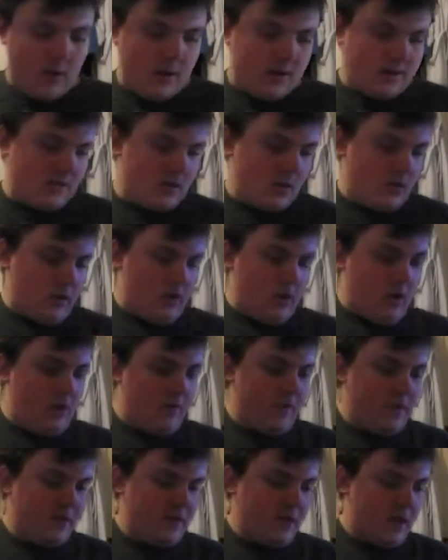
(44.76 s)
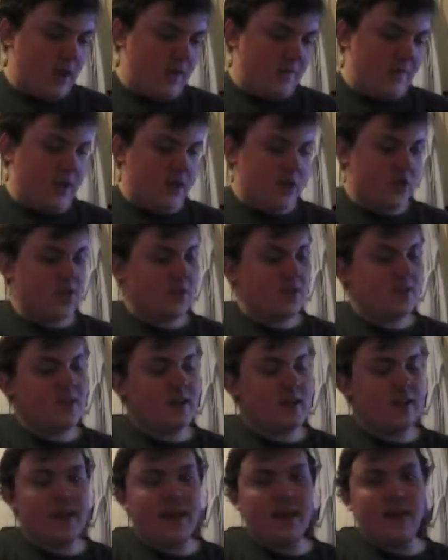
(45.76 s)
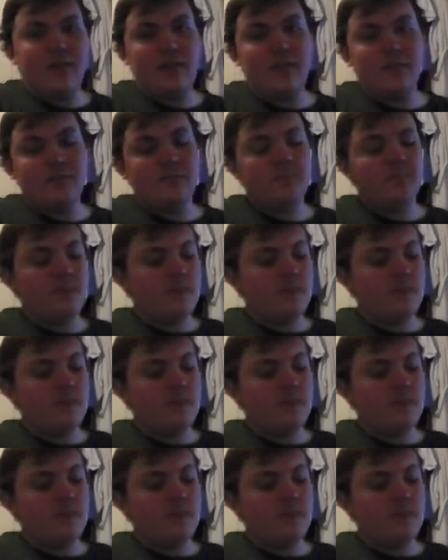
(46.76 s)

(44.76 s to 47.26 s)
so obviously I fashioned a deck out of it.